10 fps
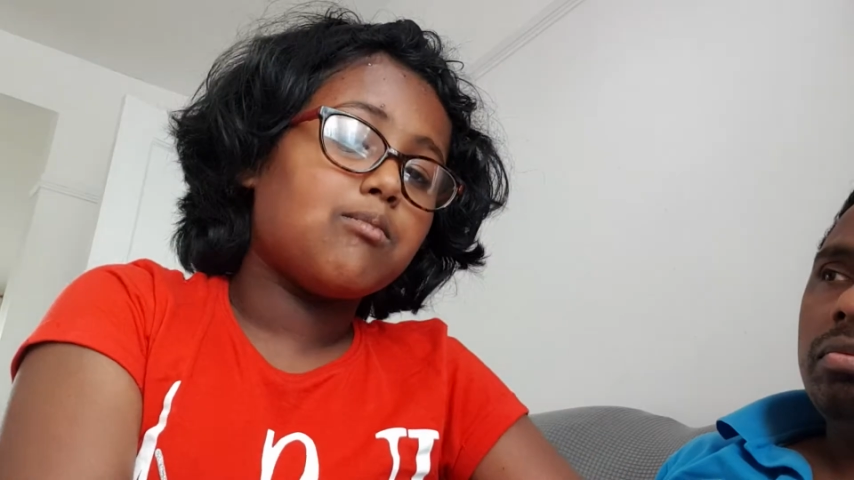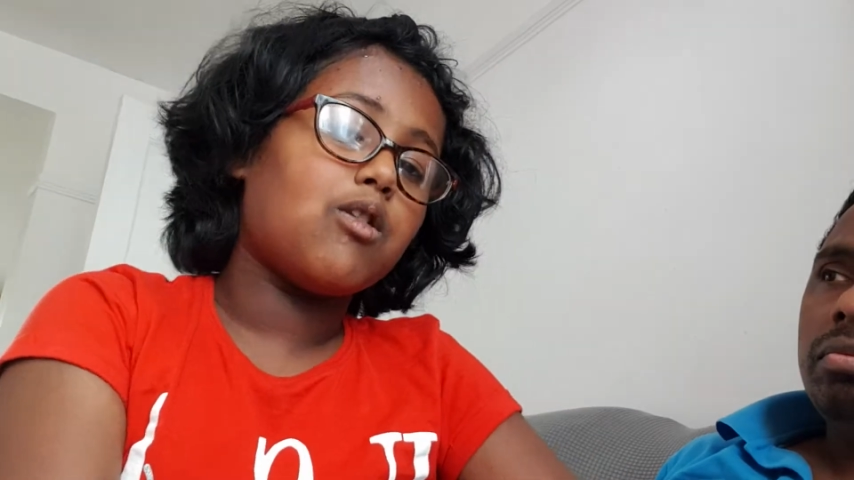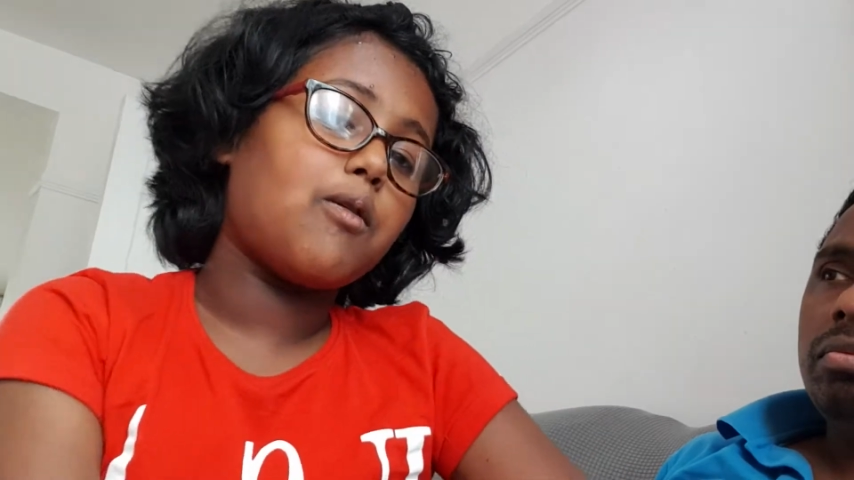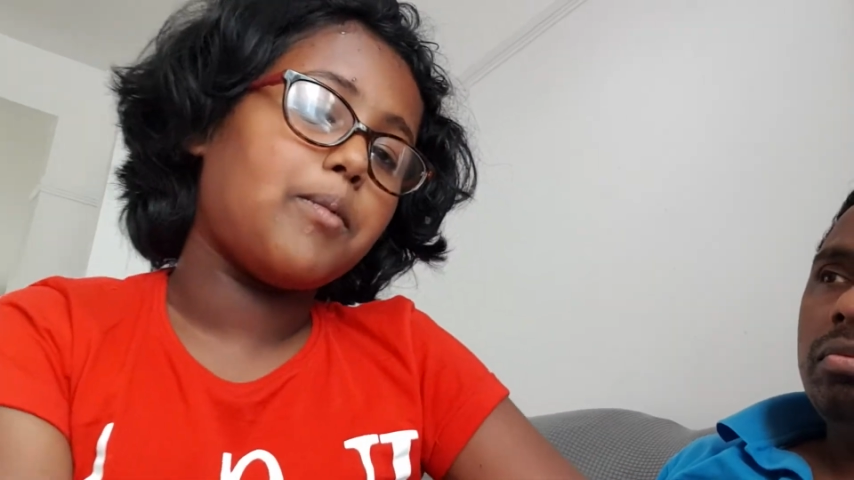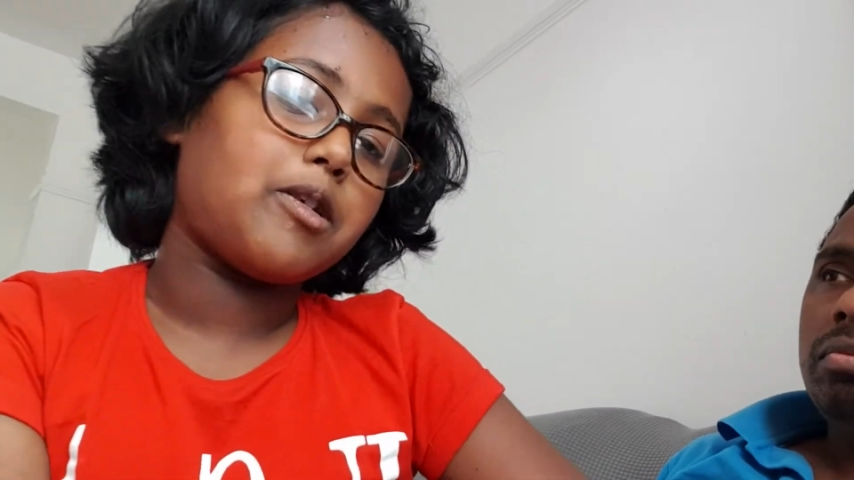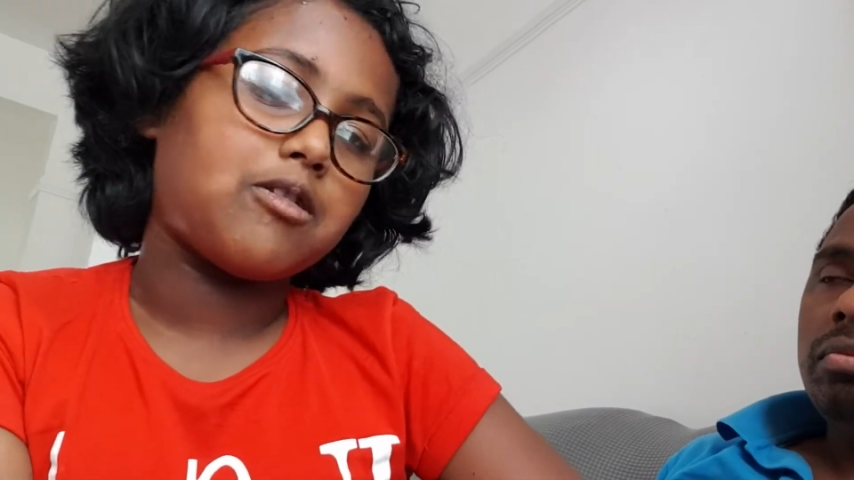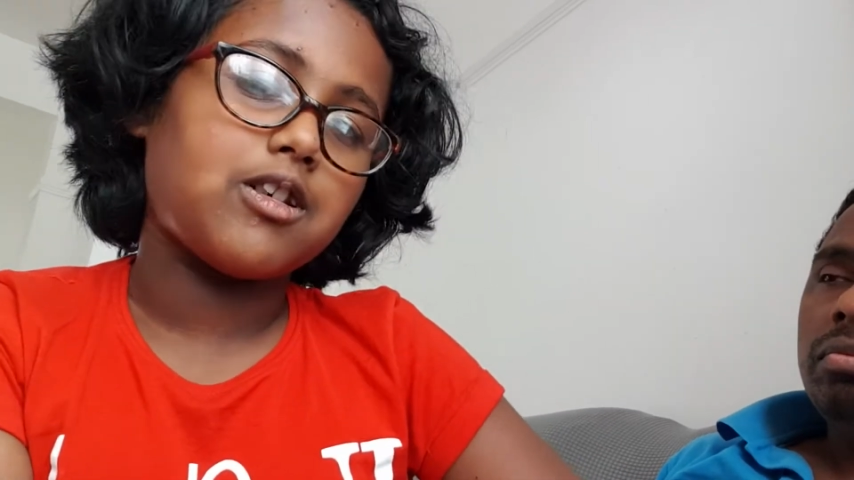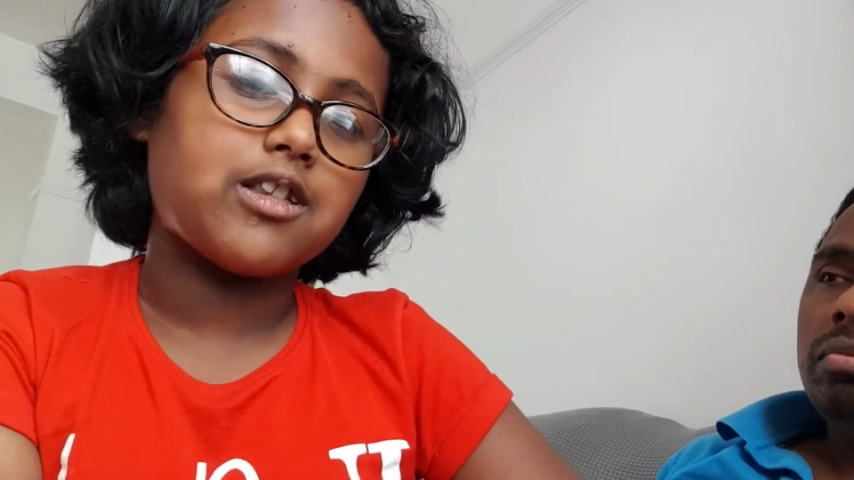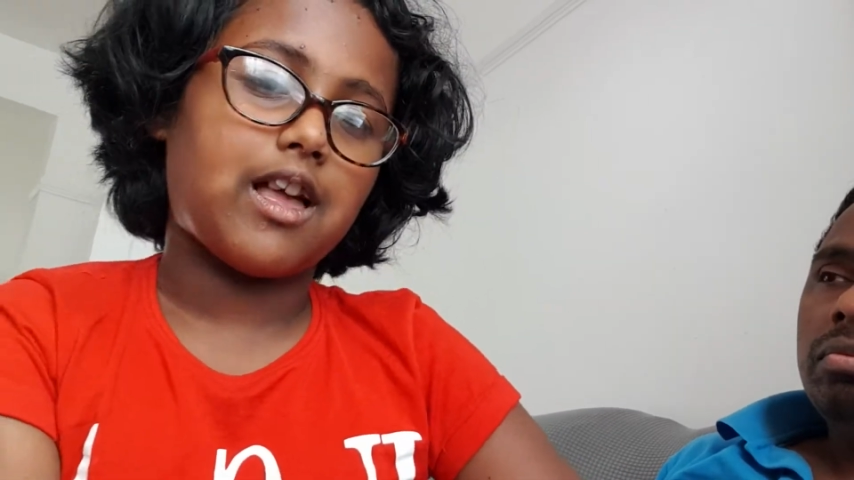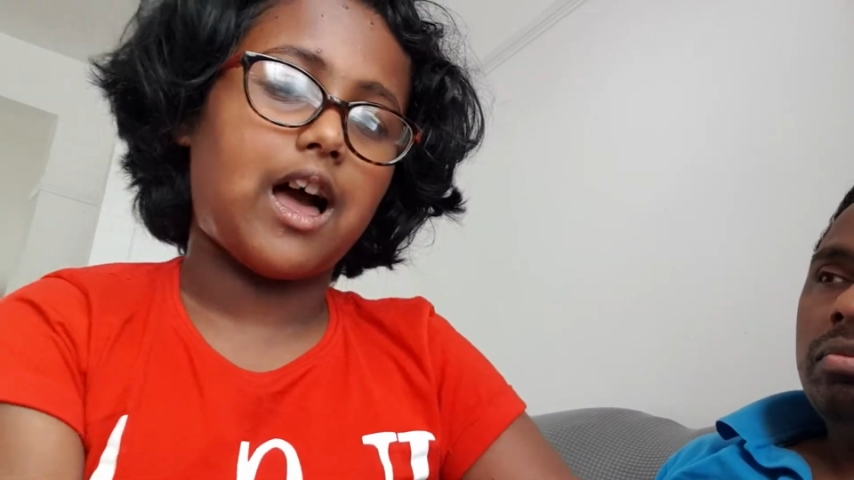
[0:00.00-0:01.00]
more
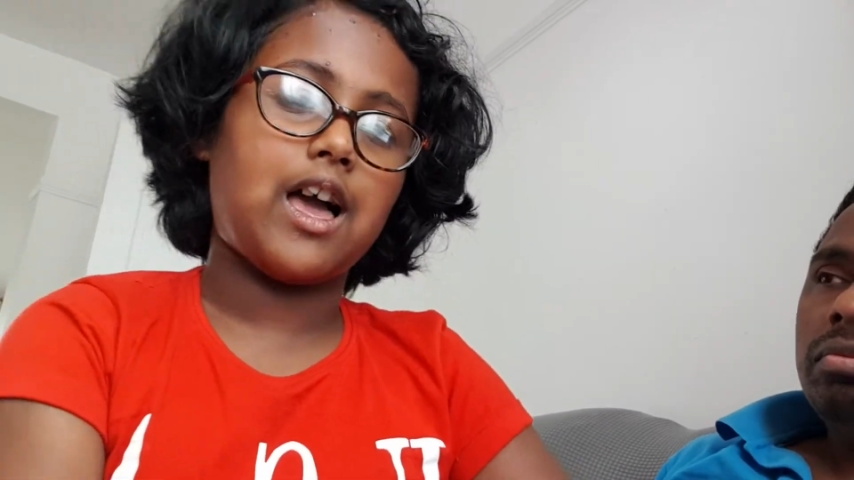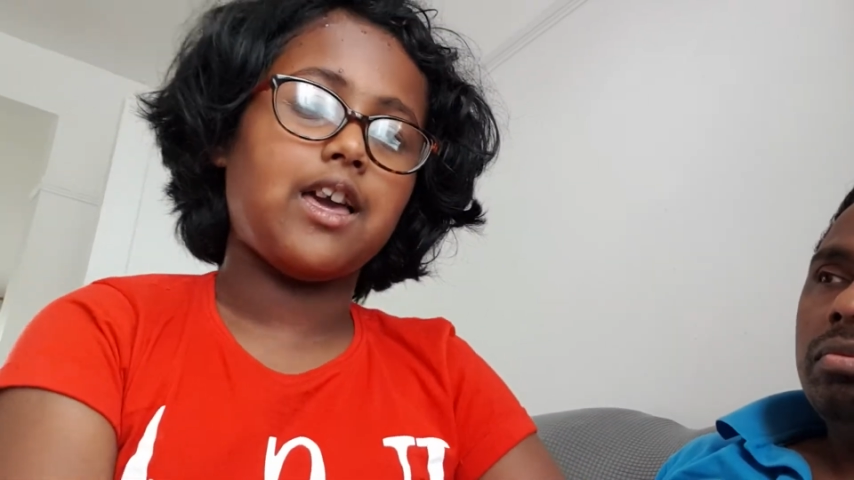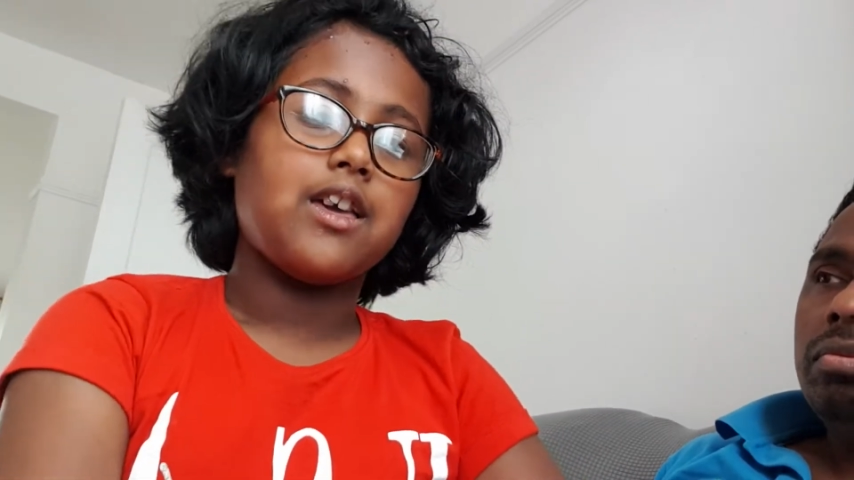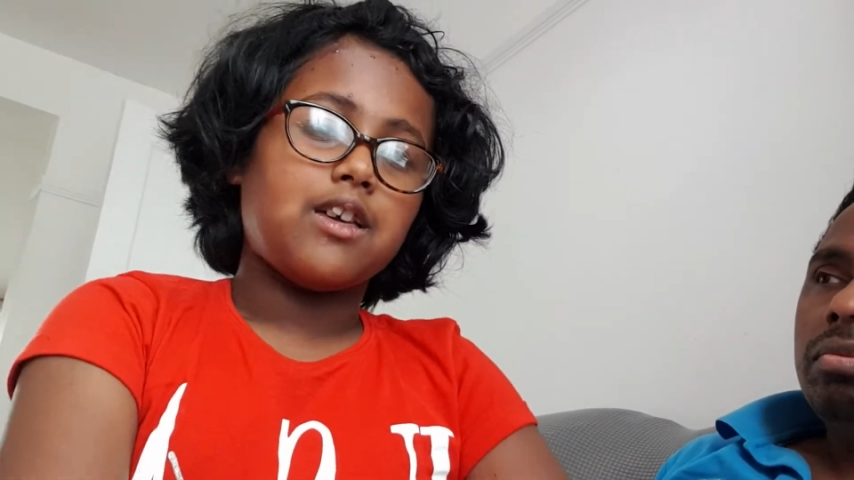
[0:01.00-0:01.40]
because I